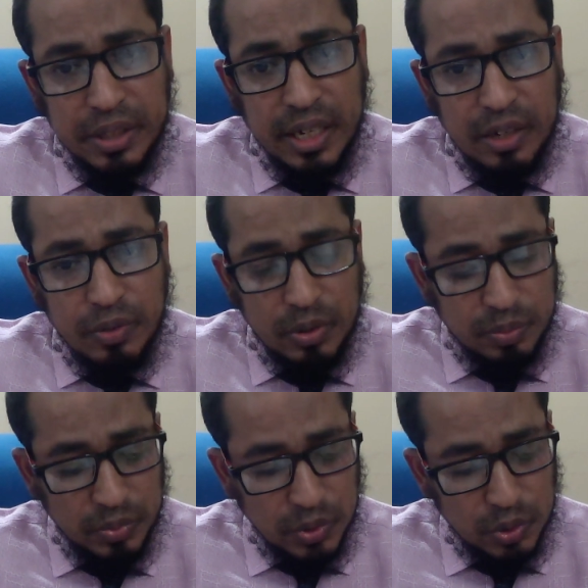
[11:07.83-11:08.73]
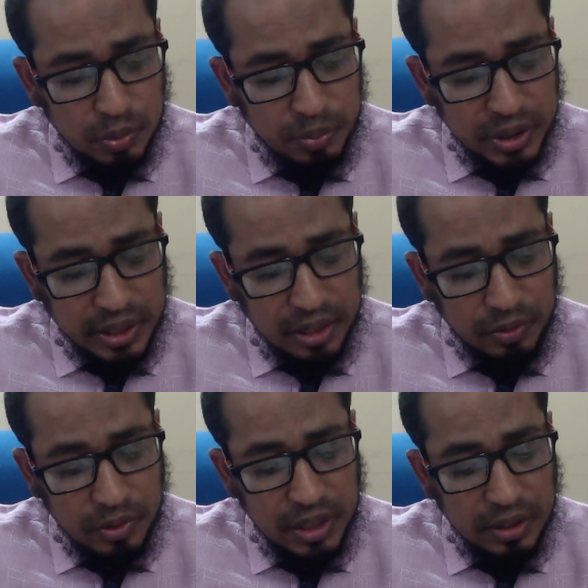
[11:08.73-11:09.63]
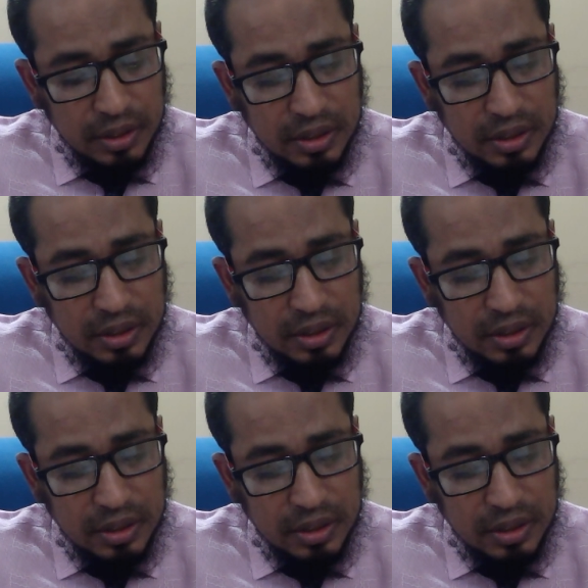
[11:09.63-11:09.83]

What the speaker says: careful, should be carefully